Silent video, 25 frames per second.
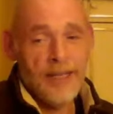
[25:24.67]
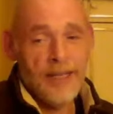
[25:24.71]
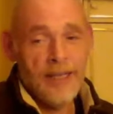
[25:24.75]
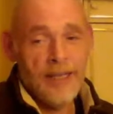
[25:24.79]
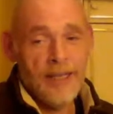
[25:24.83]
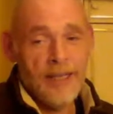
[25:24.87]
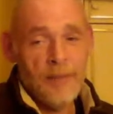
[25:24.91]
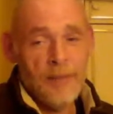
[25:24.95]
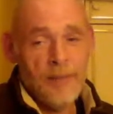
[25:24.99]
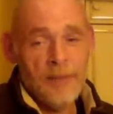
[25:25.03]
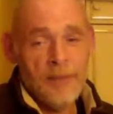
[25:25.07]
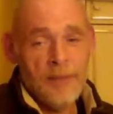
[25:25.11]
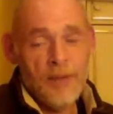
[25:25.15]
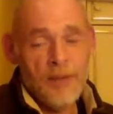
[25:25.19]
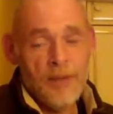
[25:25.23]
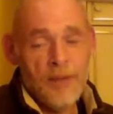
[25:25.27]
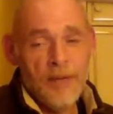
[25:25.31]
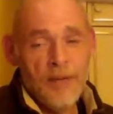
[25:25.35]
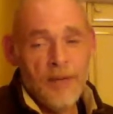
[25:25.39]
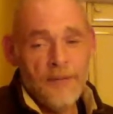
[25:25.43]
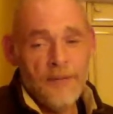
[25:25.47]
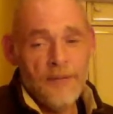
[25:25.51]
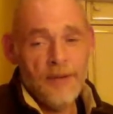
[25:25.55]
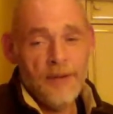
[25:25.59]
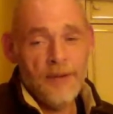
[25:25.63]
I'll probably go on
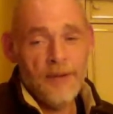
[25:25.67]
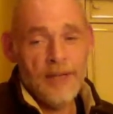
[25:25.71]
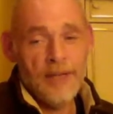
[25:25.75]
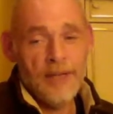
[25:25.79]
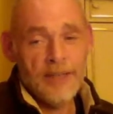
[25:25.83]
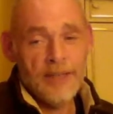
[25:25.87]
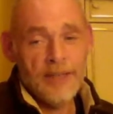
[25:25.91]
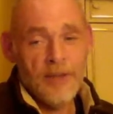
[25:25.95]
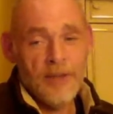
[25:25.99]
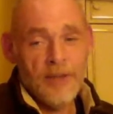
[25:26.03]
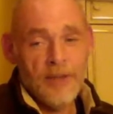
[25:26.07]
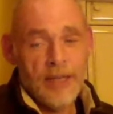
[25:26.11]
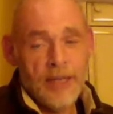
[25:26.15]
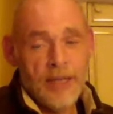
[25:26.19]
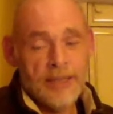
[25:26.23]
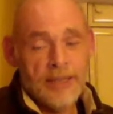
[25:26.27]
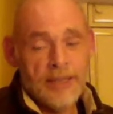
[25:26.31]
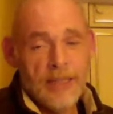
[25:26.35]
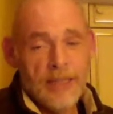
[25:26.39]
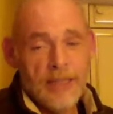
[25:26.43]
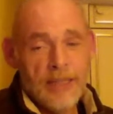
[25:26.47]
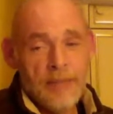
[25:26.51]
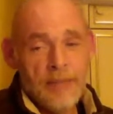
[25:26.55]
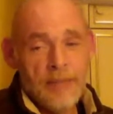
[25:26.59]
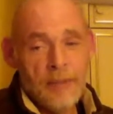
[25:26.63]
for not so long
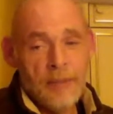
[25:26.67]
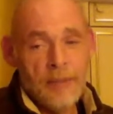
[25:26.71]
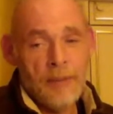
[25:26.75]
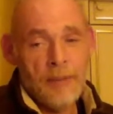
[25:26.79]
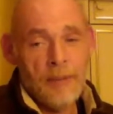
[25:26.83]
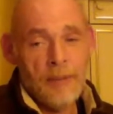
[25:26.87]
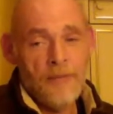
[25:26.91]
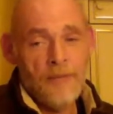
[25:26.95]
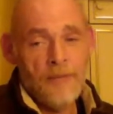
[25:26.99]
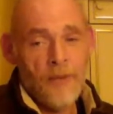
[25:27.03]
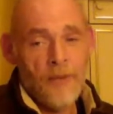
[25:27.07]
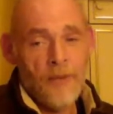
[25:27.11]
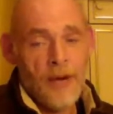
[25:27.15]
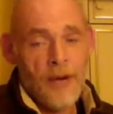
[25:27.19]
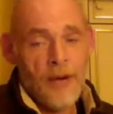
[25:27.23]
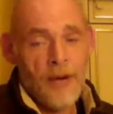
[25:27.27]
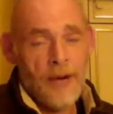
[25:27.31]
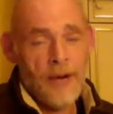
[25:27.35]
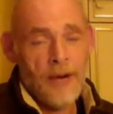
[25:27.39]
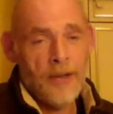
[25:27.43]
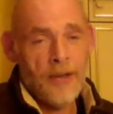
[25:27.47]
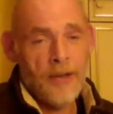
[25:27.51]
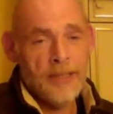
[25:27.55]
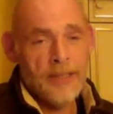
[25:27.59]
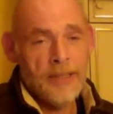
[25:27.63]
tonight, maybe about 4
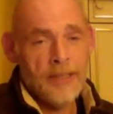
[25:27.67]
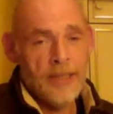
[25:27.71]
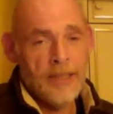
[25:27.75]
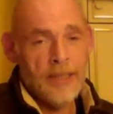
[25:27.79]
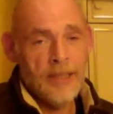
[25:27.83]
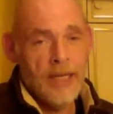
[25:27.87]
hours,